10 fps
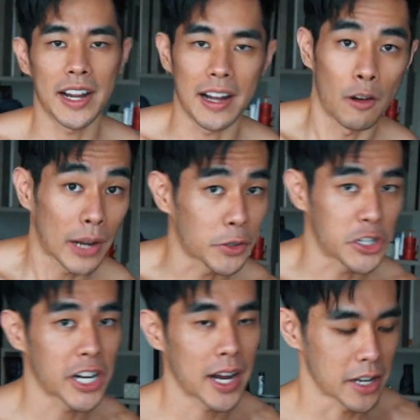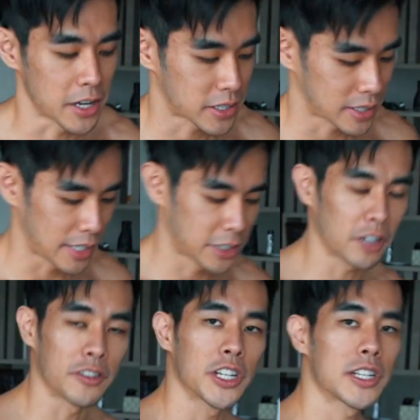that I would like to share is, instead
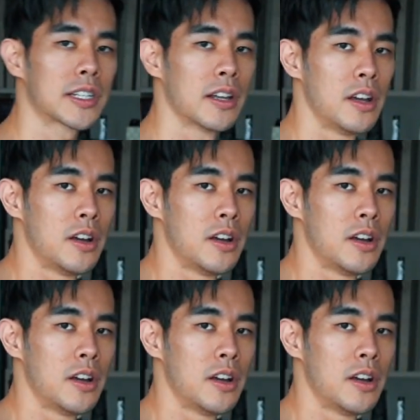of just